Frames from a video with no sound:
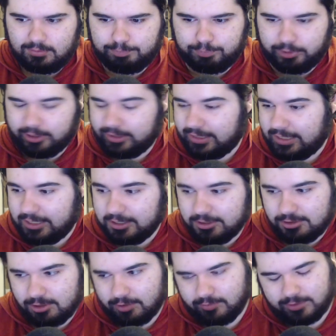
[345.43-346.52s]
but he
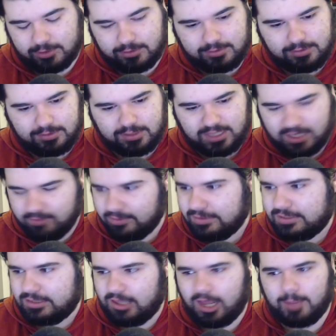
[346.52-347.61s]
deserves it. Give us
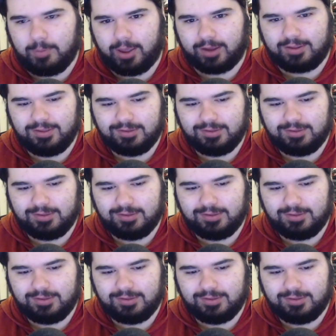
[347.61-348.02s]
Sly back.